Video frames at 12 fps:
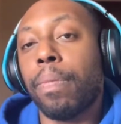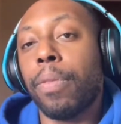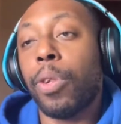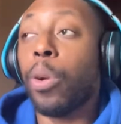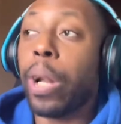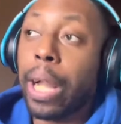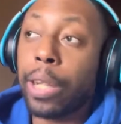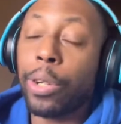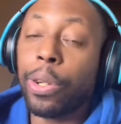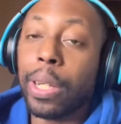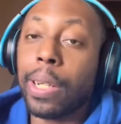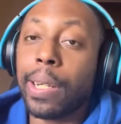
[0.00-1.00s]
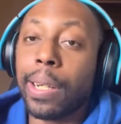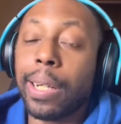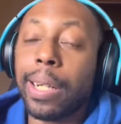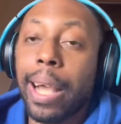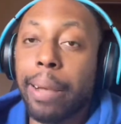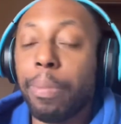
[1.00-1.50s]
So it actually is an
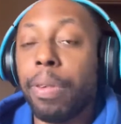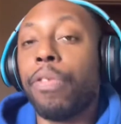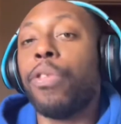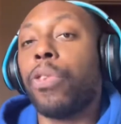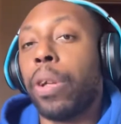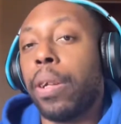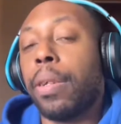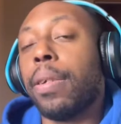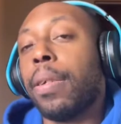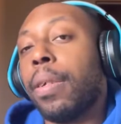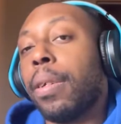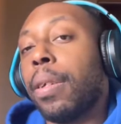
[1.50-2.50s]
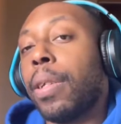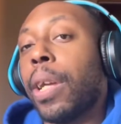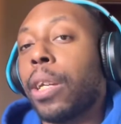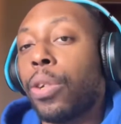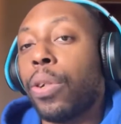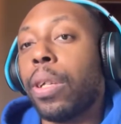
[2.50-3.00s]
adaptive trait. It's
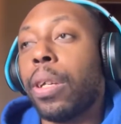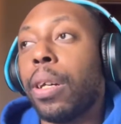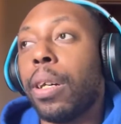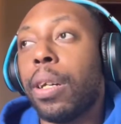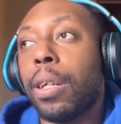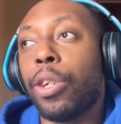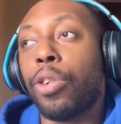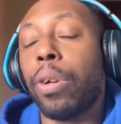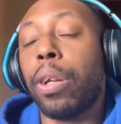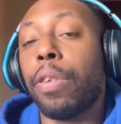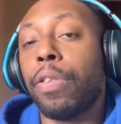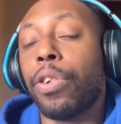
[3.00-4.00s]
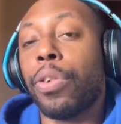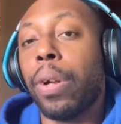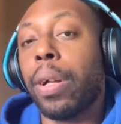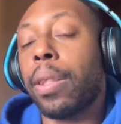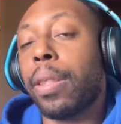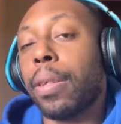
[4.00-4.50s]
actually a trait of
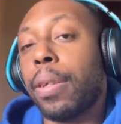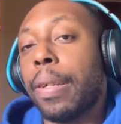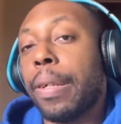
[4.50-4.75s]
strength.